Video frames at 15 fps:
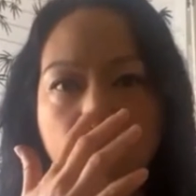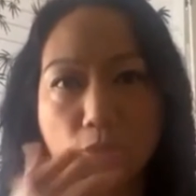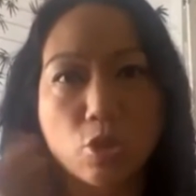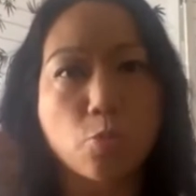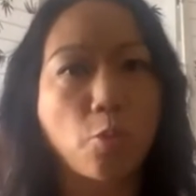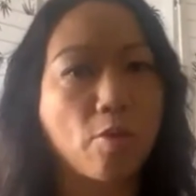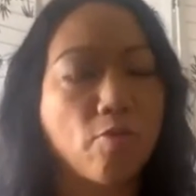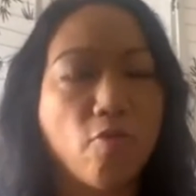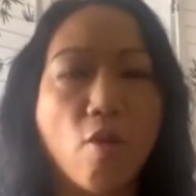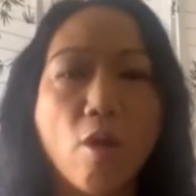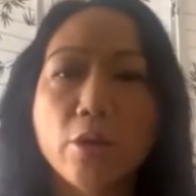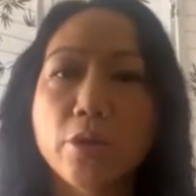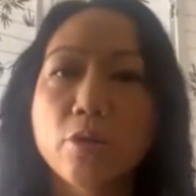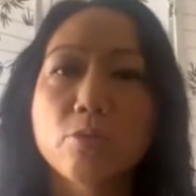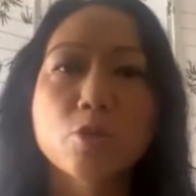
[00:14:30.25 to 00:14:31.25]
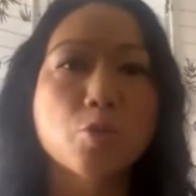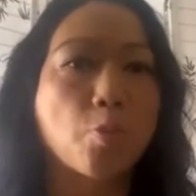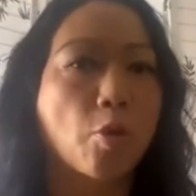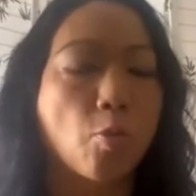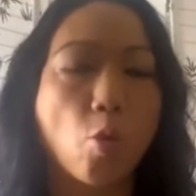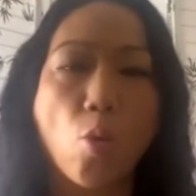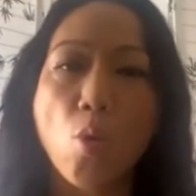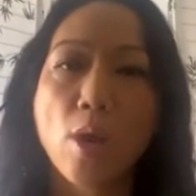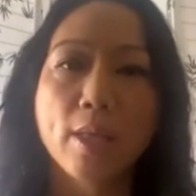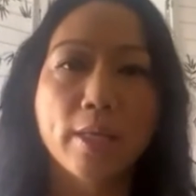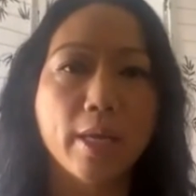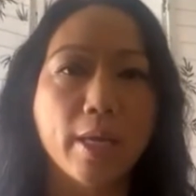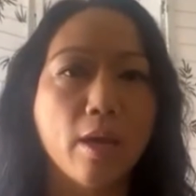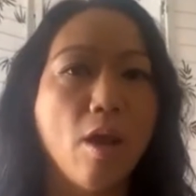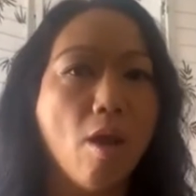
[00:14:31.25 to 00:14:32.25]
So sperm volume, sperm
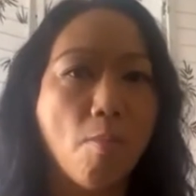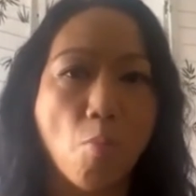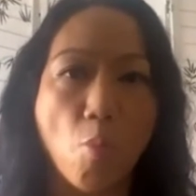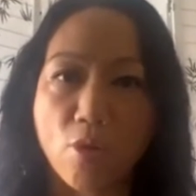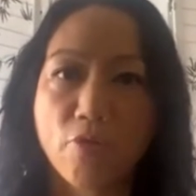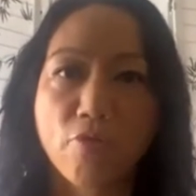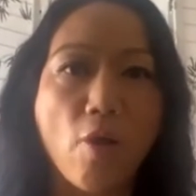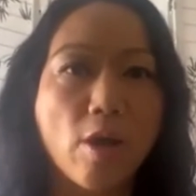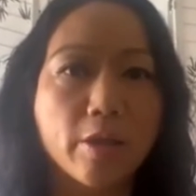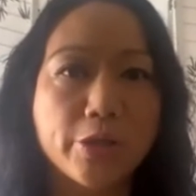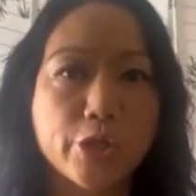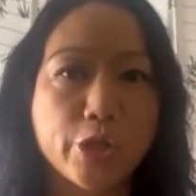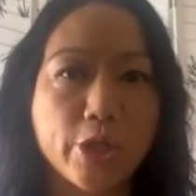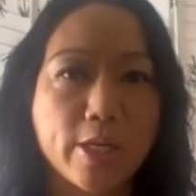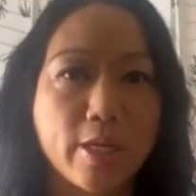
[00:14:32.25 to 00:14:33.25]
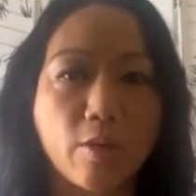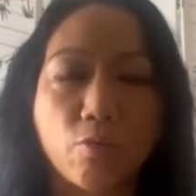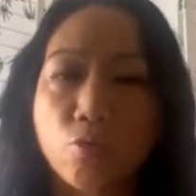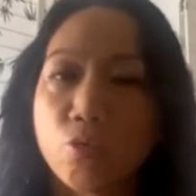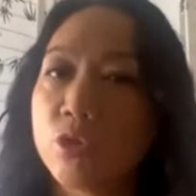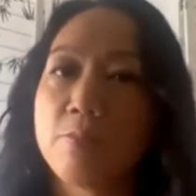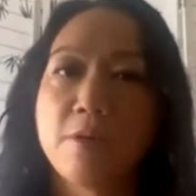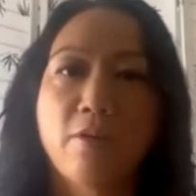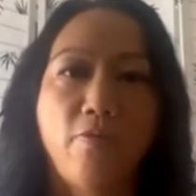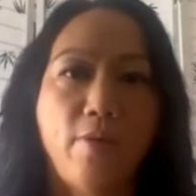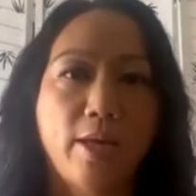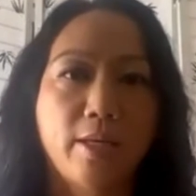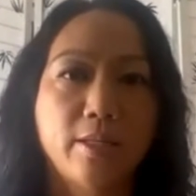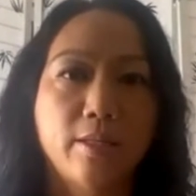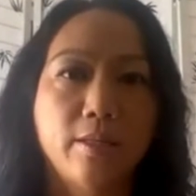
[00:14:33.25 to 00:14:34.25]
quality, morphology can really be
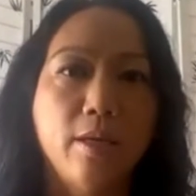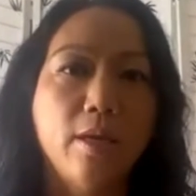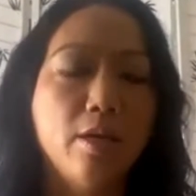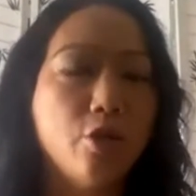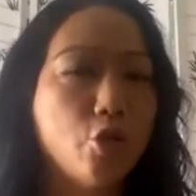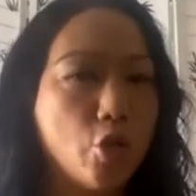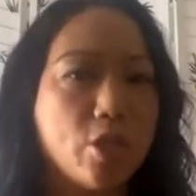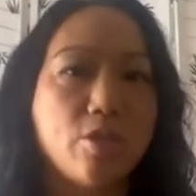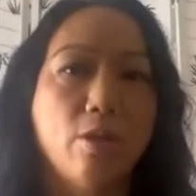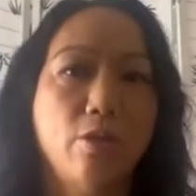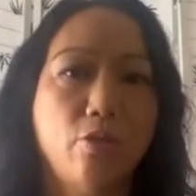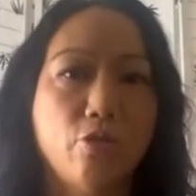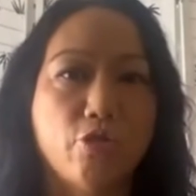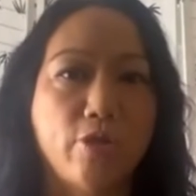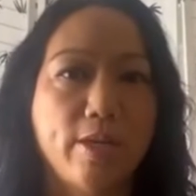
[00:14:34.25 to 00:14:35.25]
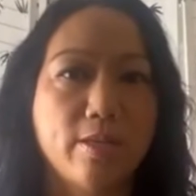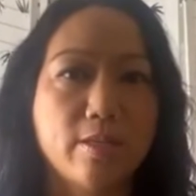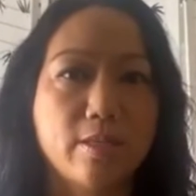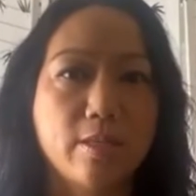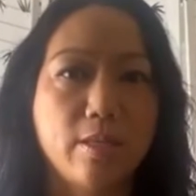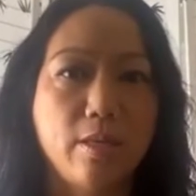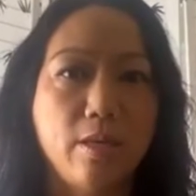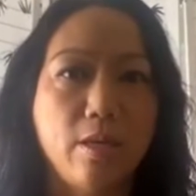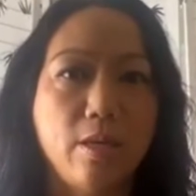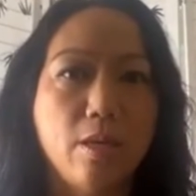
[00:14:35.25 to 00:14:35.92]
affected just on nutrients.